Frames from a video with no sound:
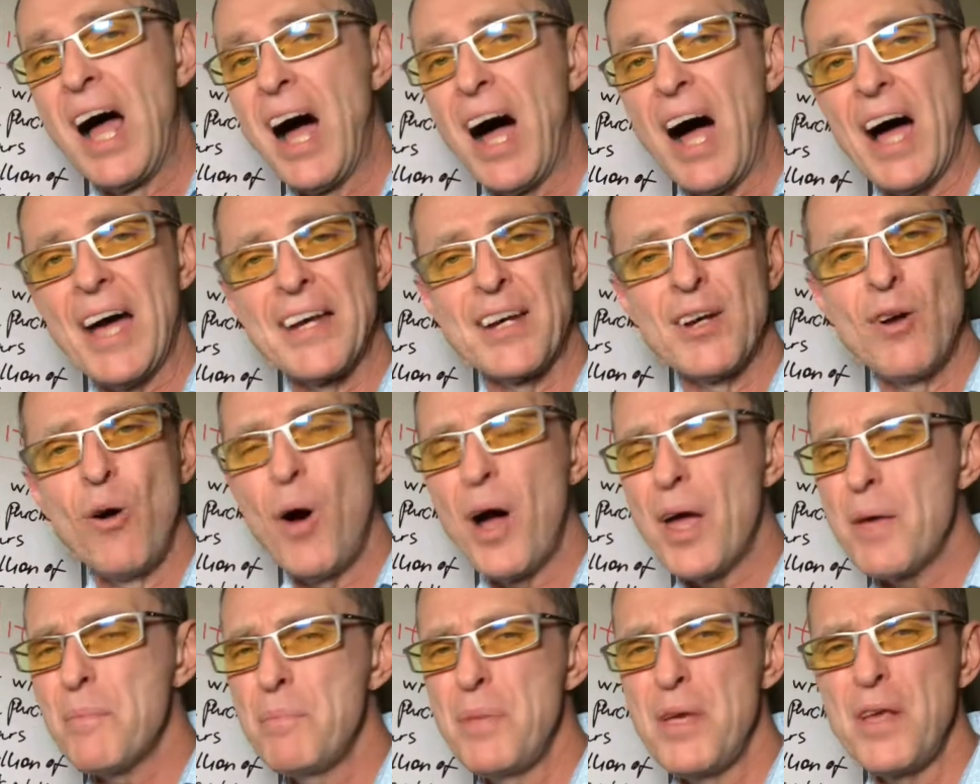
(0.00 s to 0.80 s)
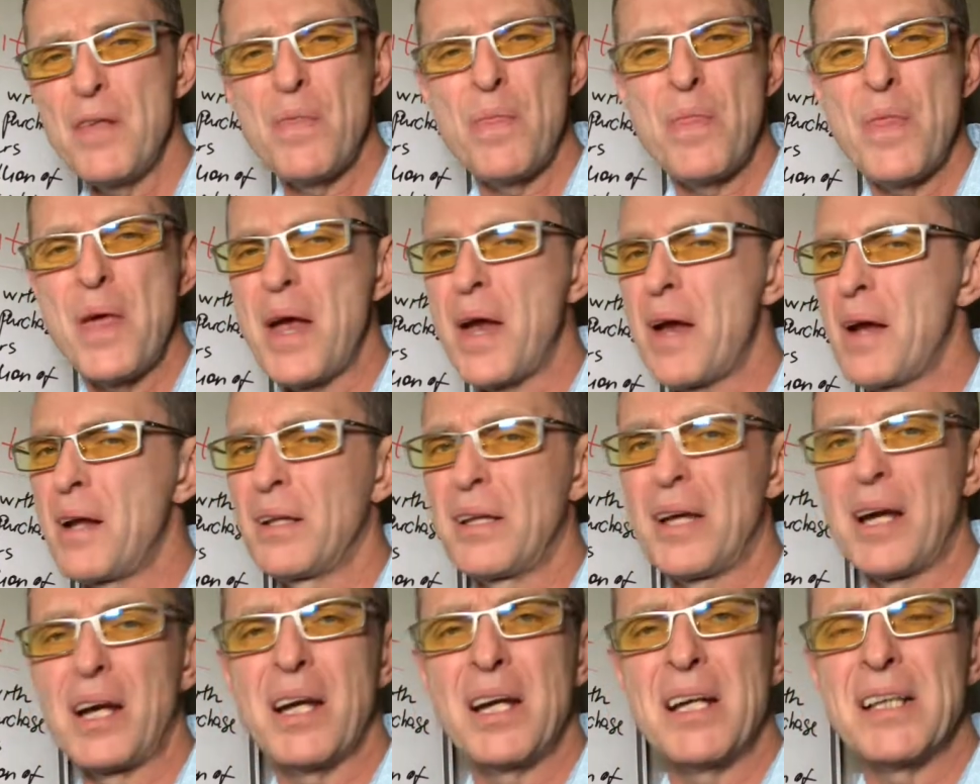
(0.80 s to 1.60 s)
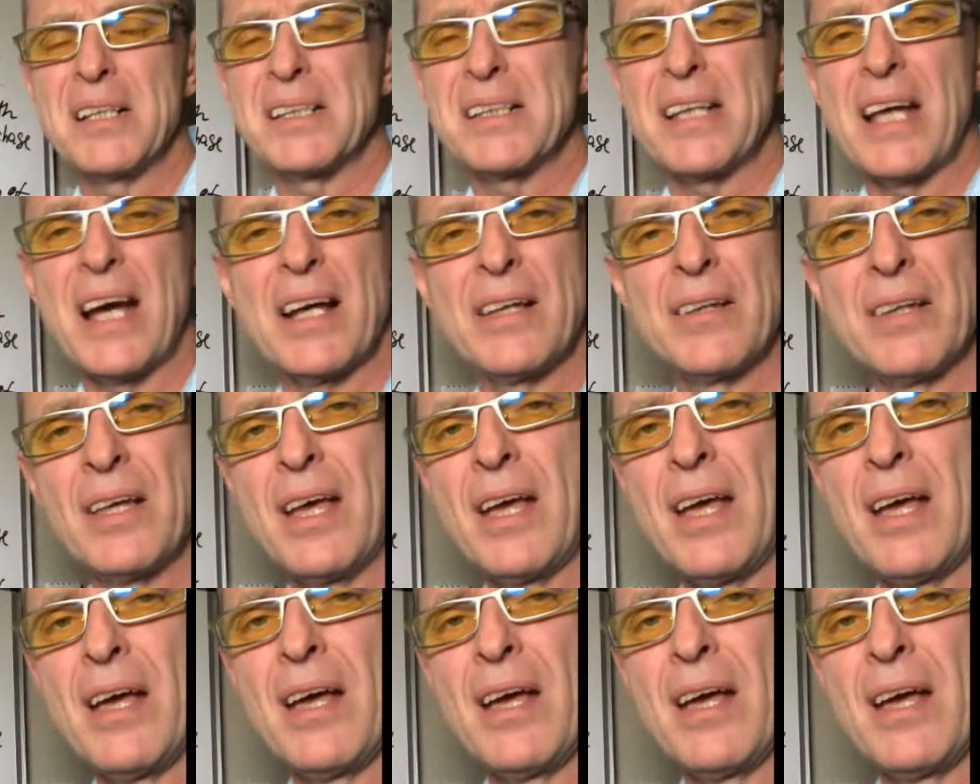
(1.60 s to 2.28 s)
I know I've been there, like I said,